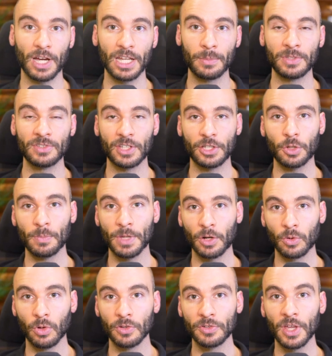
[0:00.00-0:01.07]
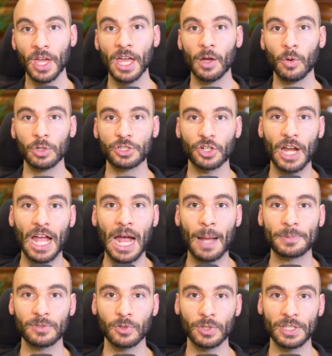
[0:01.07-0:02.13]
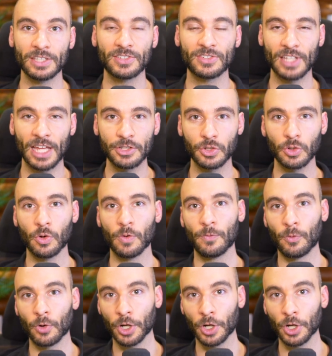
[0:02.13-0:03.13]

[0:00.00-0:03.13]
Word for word: your vitamins and your minerals, which are absolutely essential